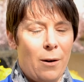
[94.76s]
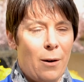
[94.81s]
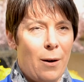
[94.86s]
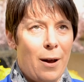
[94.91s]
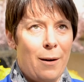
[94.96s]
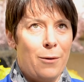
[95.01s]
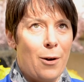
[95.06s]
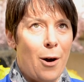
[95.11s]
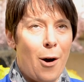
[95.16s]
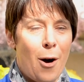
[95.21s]

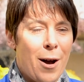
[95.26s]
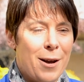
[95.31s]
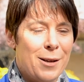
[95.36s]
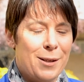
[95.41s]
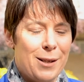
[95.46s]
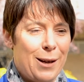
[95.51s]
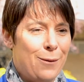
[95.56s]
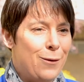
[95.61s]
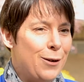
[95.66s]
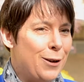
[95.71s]
have the
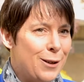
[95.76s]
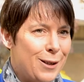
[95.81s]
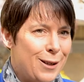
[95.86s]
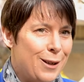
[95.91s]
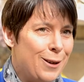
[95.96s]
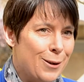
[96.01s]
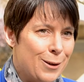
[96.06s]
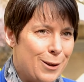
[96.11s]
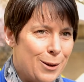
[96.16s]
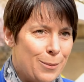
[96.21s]
highest
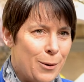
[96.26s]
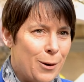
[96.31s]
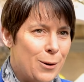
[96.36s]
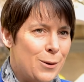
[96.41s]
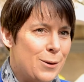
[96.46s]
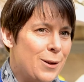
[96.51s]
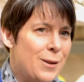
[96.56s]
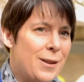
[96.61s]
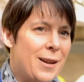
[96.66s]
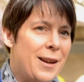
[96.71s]
efficacy, I
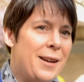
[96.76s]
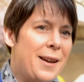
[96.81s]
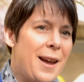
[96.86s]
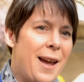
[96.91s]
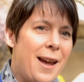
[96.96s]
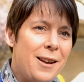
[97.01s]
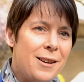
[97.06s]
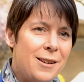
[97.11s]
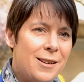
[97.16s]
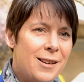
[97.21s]
suppose, that they
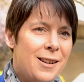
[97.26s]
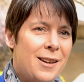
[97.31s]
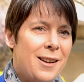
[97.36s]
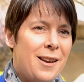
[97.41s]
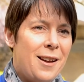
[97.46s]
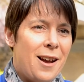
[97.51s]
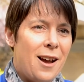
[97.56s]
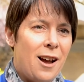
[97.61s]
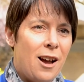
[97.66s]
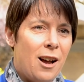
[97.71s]
can,
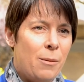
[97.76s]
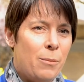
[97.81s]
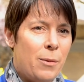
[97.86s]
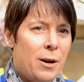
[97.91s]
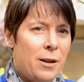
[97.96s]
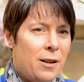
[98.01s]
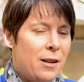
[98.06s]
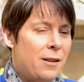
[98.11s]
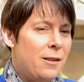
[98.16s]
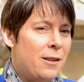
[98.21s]

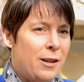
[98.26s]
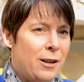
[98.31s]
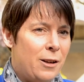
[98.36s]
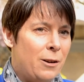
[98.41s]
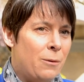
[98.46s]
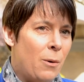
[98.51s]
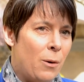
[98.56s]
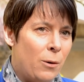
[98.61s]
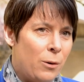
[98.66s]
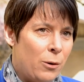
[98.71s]
and that
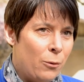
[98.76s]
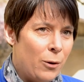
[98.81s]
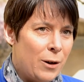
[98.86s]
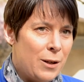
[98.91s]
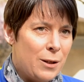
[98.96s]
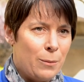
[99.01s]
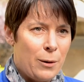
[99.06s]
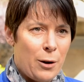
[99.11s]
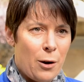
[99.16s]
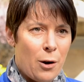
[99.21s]
they're
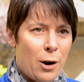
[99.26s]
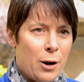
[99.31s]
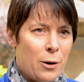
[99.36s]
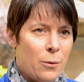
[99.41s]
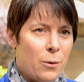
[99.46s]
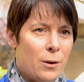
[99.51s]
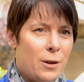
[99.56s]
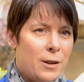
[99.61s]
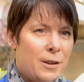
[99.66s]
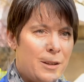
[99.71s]
reasonably high
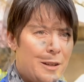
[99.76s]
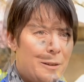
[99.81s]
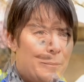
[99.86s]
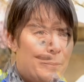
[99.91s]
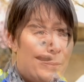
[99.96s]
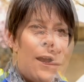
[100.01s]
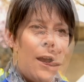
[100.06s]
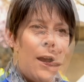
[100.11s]
quality.